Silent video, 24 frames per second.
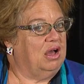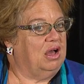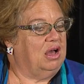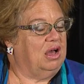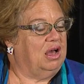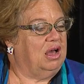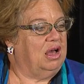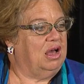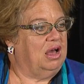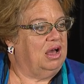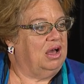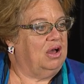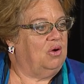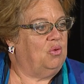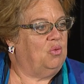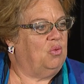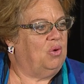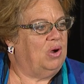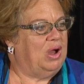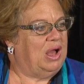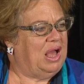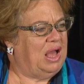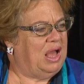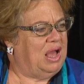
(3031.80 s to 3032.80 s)

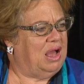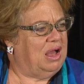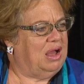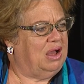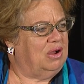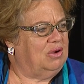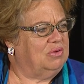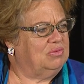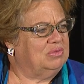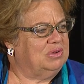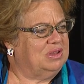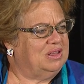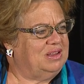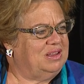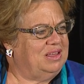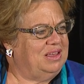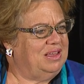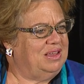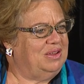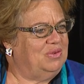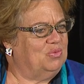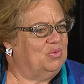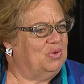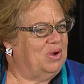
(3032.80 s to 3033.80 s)
wow, really?
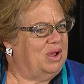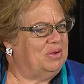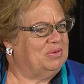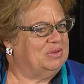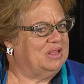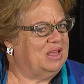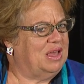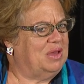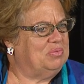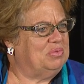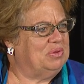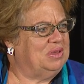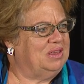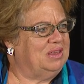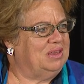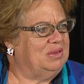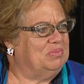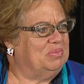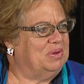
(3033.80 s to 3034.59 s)
Why would that be?